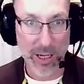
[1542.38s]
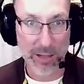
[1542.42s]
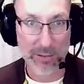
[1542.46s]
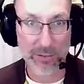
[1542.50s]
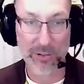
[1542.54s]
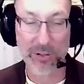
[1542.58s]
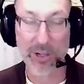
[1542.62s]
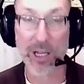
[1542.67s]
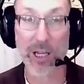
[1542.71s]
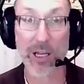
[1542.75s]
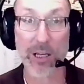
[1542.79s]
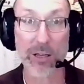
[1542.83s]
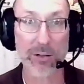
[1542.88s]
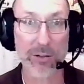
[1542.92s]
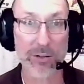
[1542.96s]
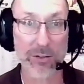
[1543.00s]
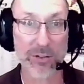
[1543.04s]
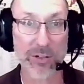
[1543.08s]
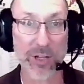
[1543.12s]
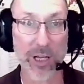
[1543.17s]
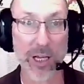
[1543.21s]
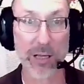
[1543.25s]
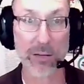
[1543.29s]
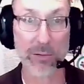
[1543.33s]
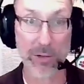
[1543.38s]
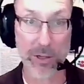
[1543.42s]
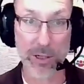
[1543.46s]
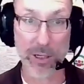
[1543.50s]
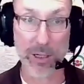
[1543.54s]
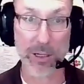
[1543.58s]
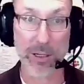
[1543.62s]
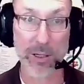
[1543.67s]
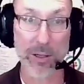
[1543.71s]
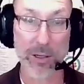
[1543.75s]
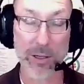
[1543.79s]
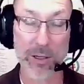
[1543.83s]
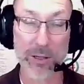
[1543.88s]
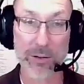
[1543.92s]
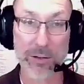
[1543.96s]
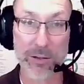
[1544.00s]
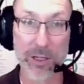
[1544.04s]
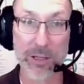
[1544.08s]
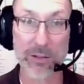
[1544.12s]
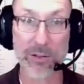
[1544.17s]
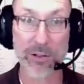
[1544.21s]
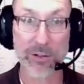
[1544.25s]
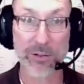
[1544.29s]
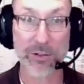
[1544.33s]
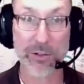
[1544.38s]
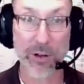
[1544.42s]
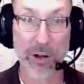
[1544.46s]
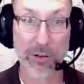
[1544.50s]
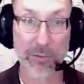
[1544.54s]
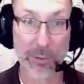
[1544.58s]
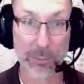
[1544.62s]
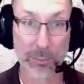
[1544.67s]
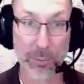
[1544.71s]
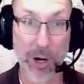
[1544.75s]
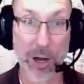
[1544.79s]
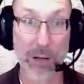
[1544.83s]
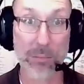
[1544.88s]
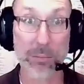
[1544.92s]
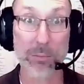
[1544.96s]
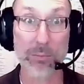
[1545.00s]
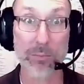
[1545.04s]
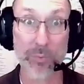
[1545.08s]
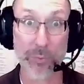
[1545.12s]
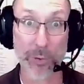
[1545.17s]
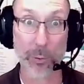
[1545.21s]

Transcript: And saying, look, did this solve the problem